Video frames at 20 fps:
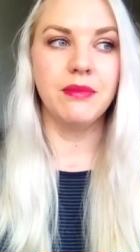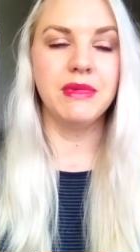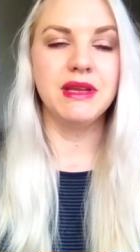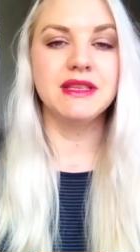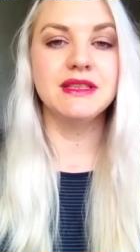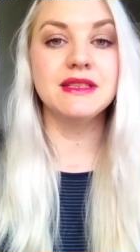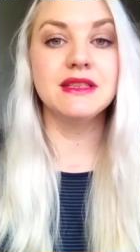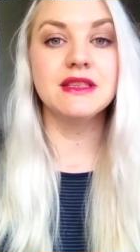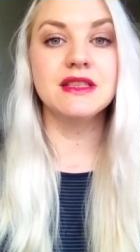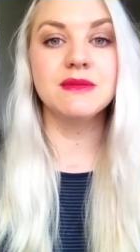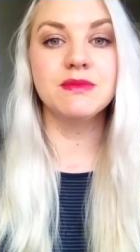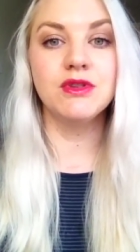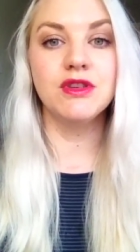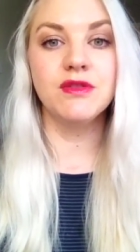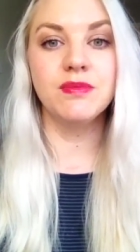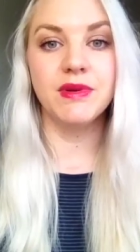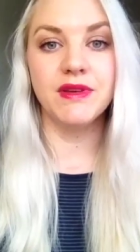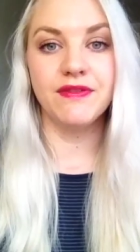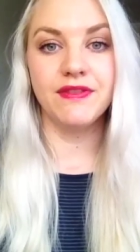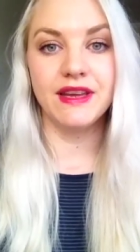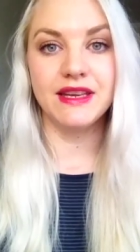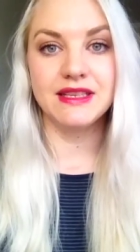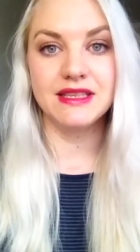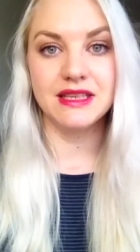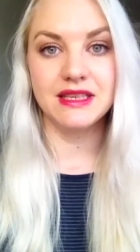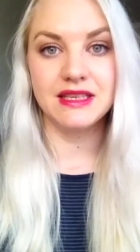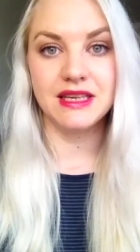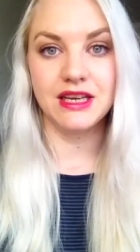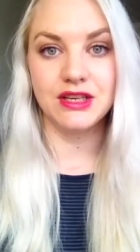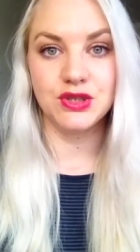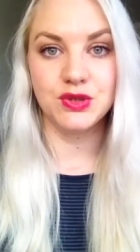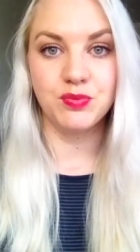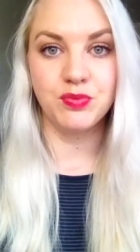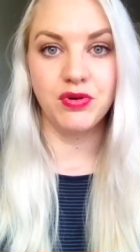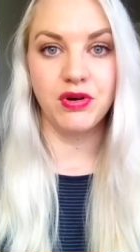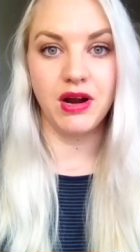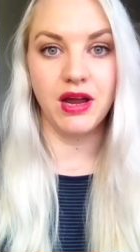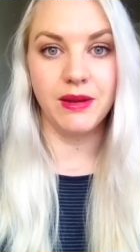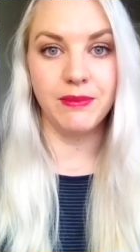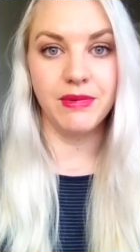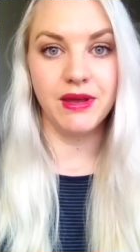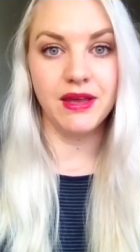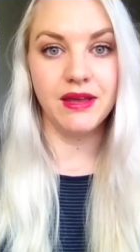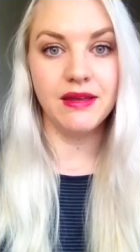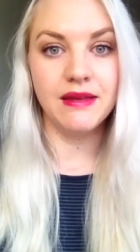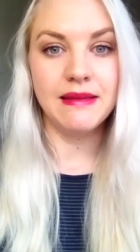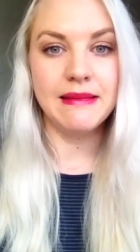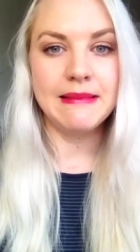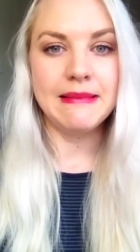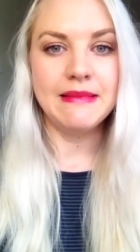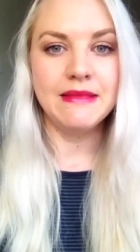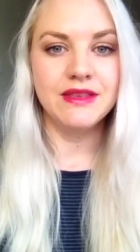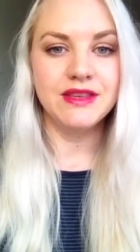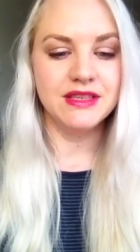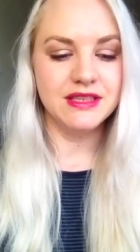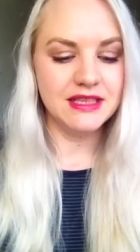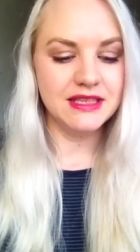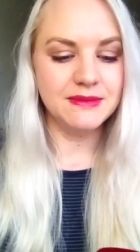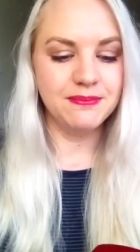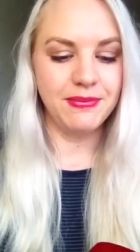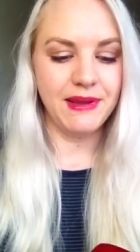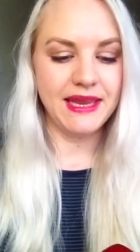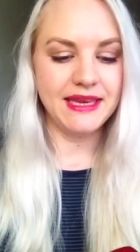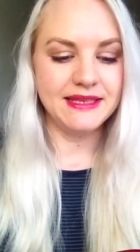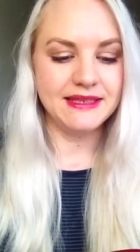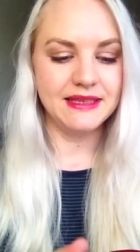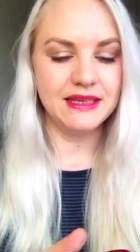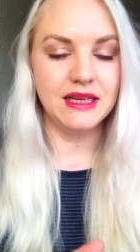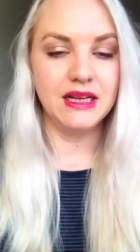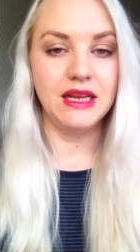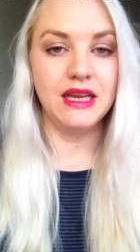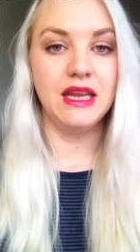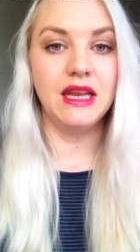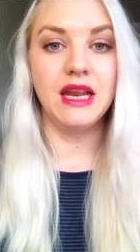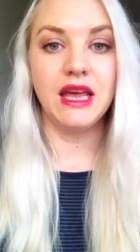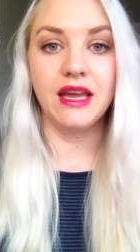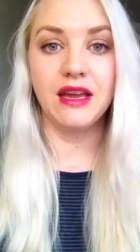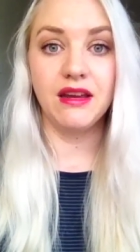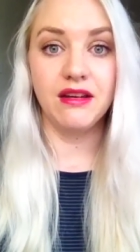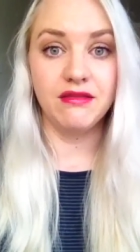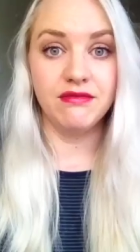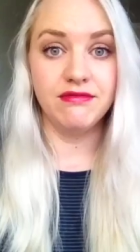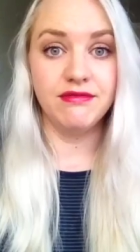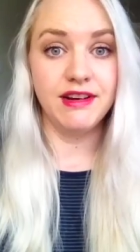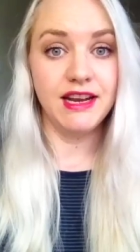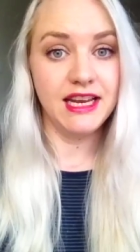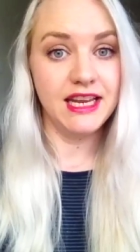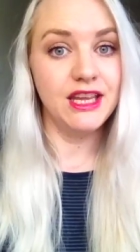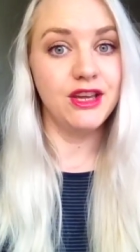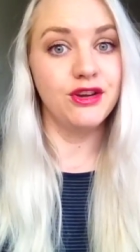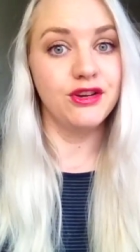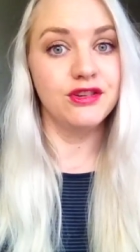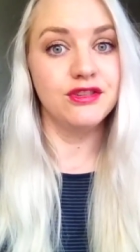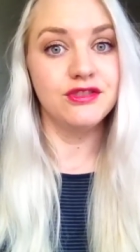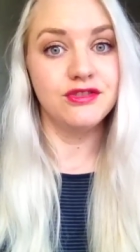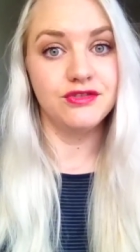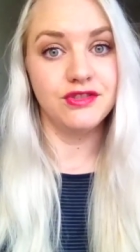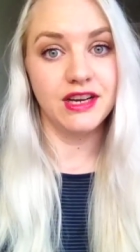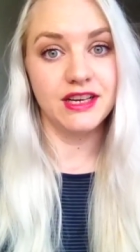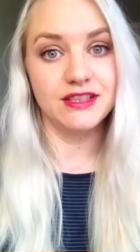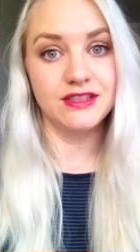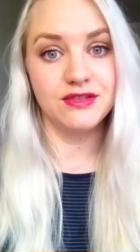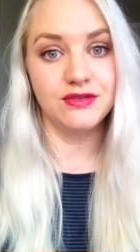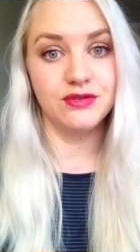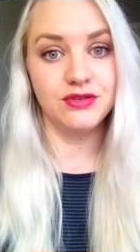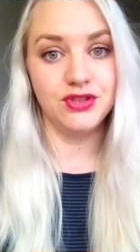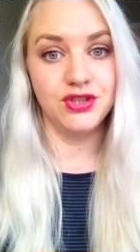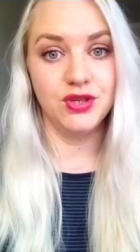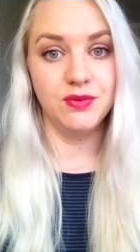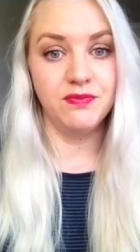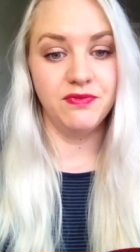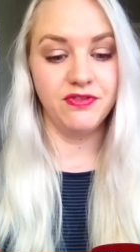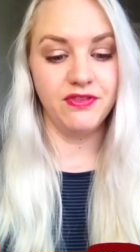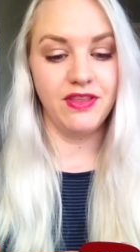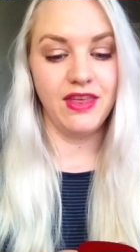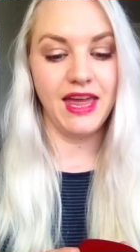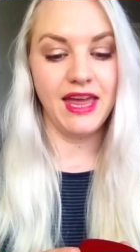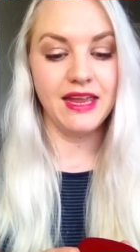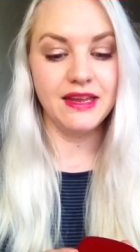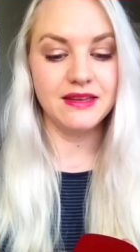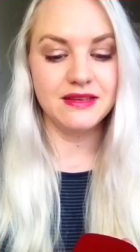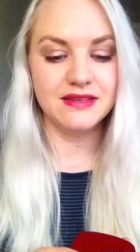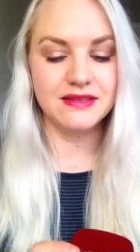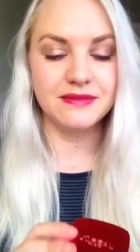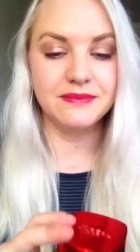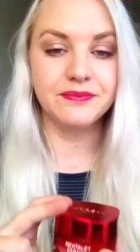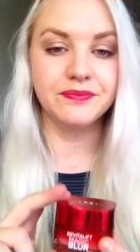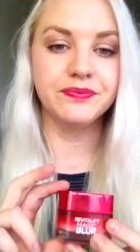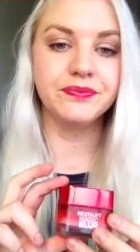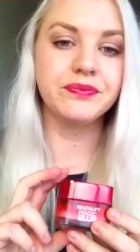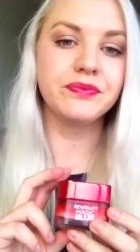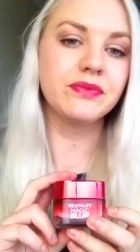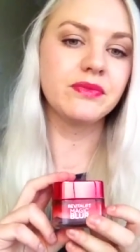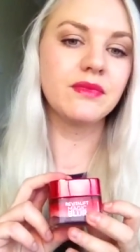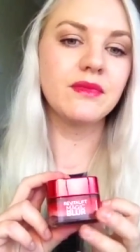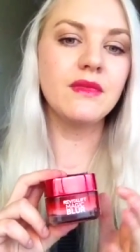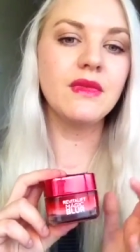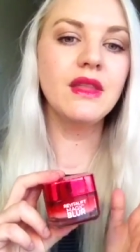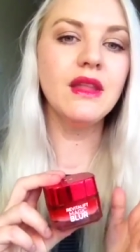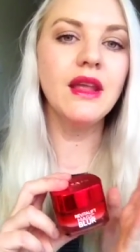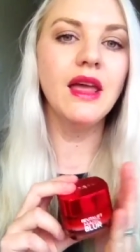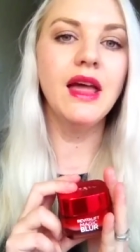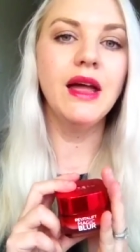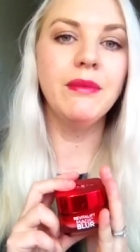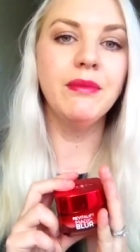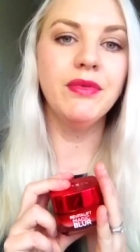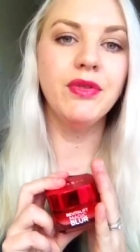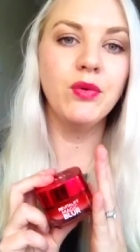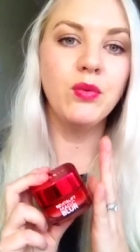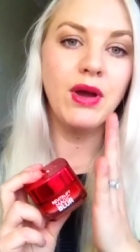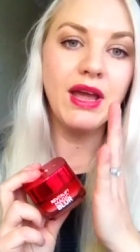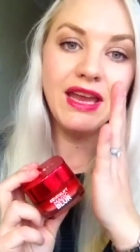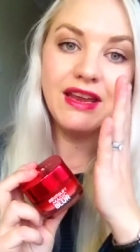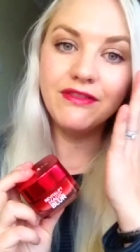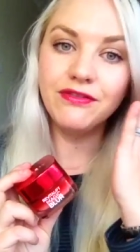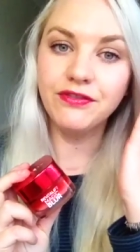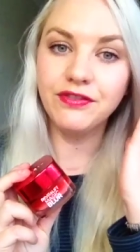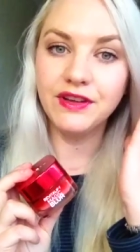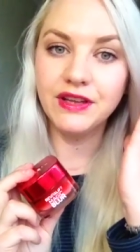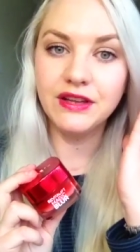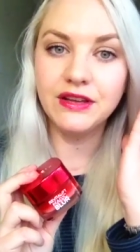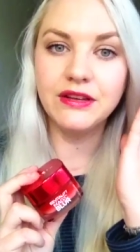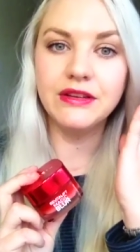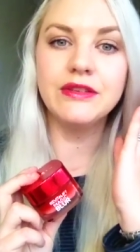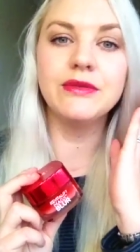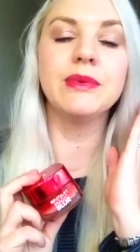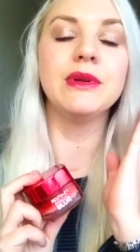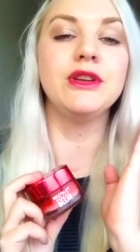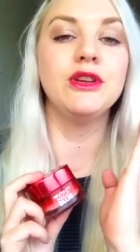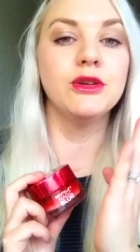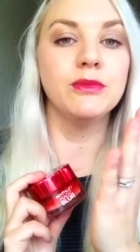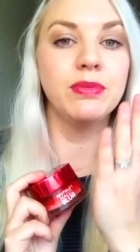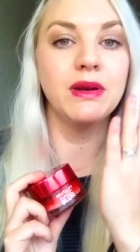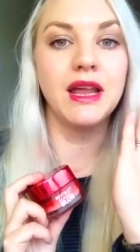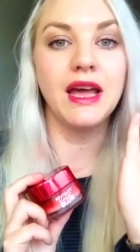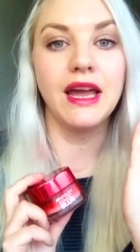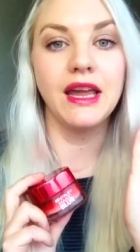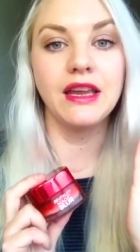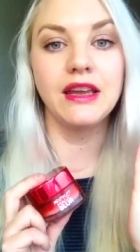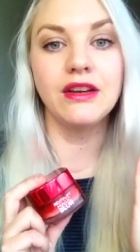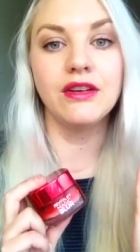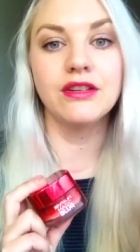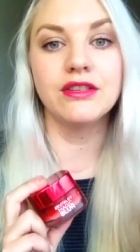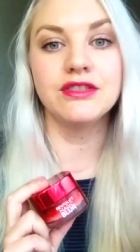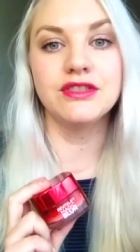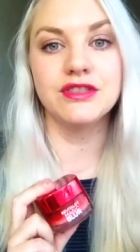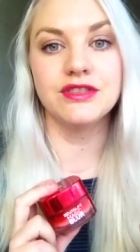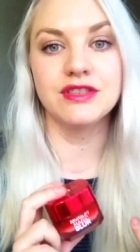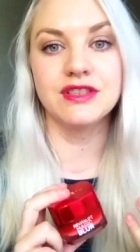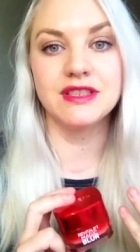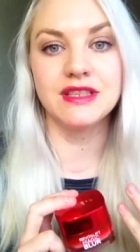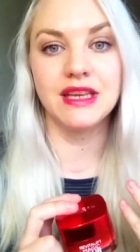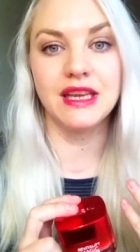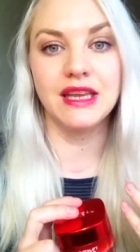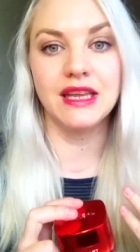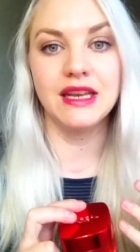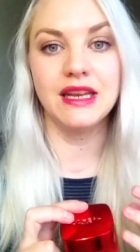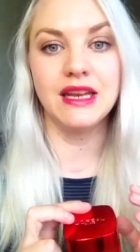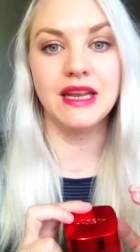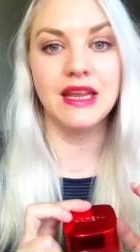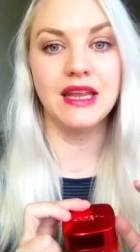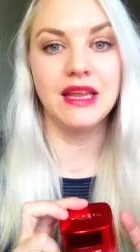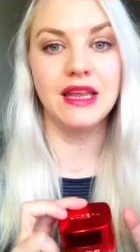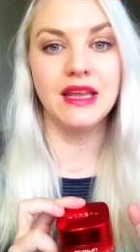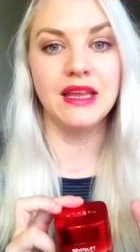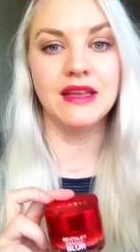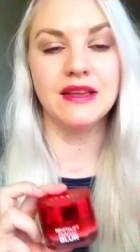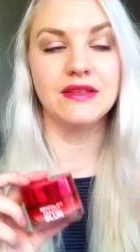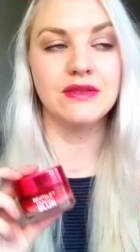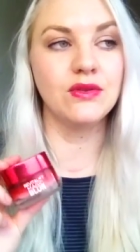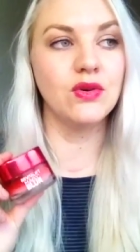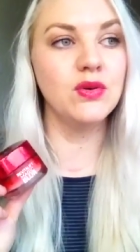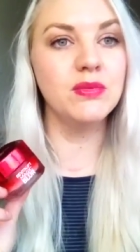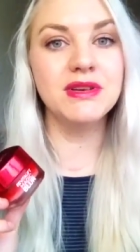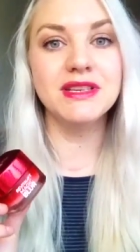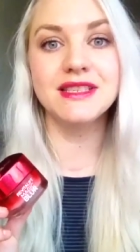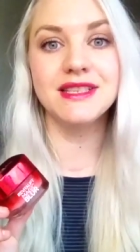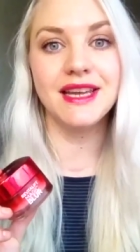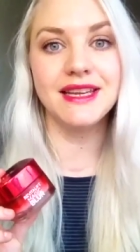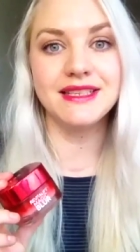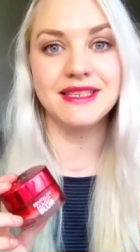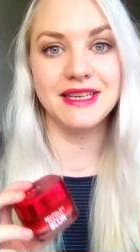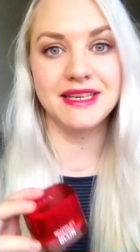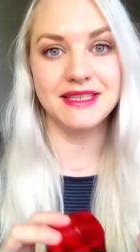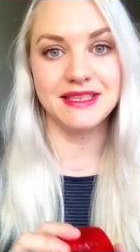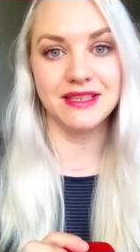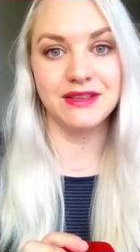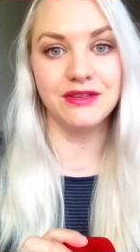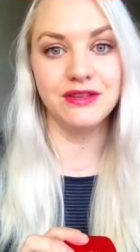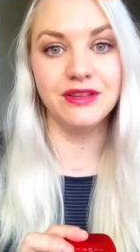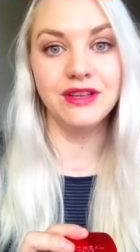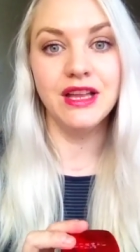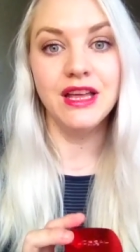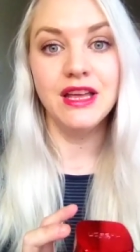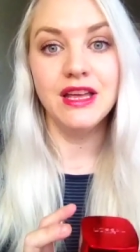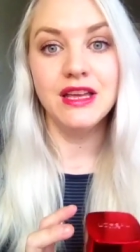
Instant Smooth Perfecting Touch Primer. This is basically like a really good drugstore dupe for that. The way it feels when you're applying it onto your skin is almost identical.